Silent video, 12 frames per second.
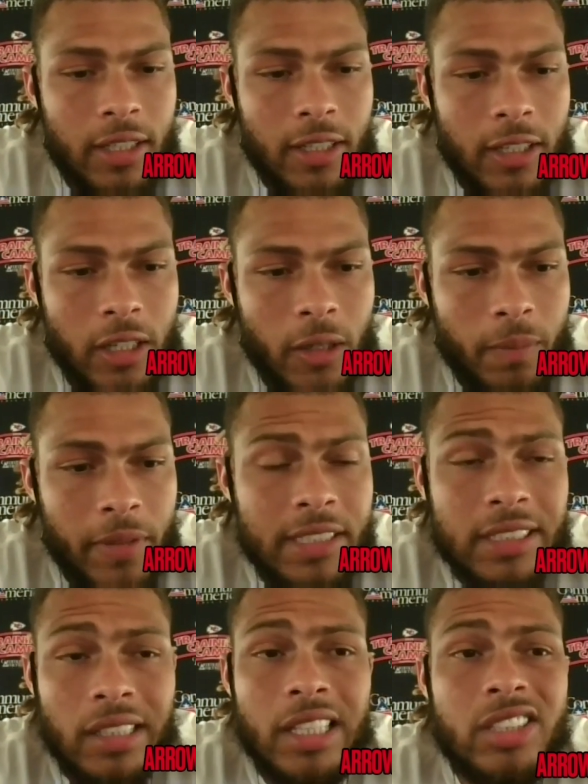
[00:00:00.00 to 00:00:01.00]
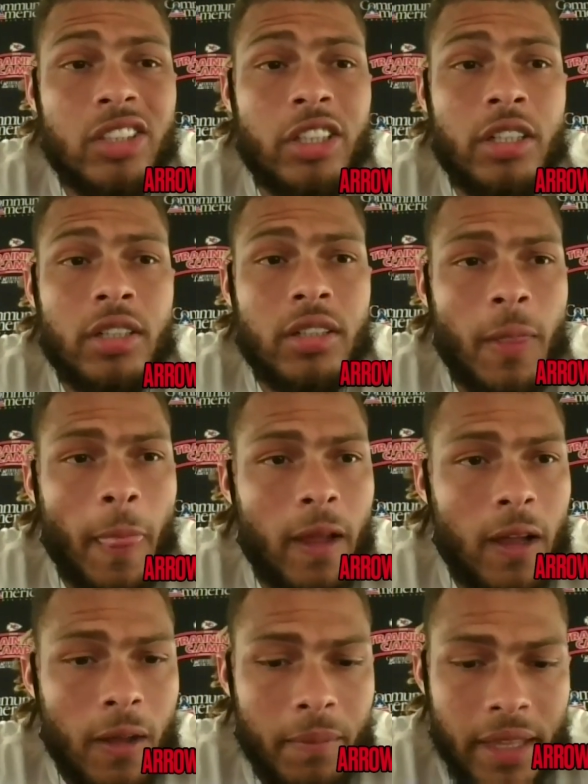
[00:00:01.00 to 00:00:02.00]
Uh, he's a listener,
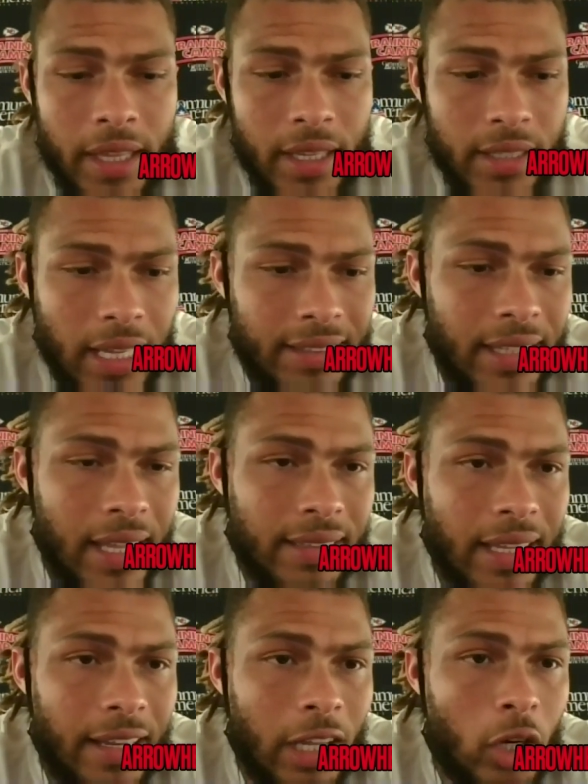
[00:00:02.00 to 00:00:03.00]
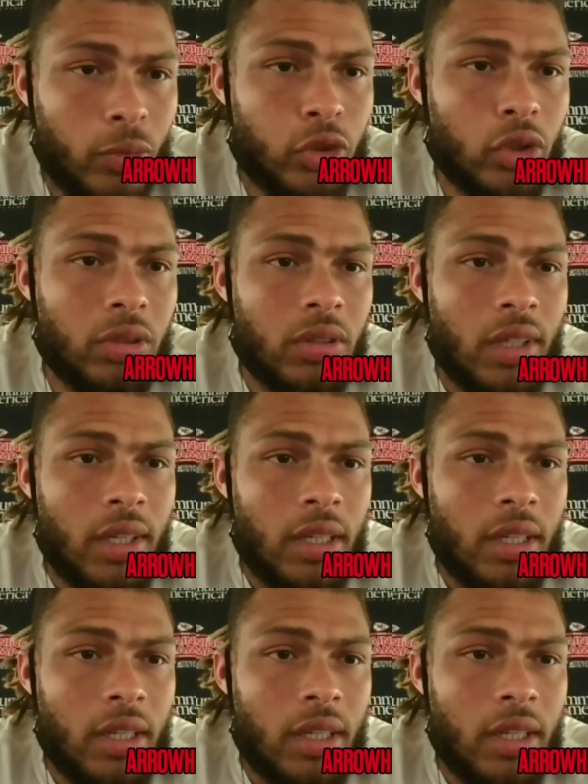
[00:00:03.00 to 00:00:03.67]
um, and I think that helps you.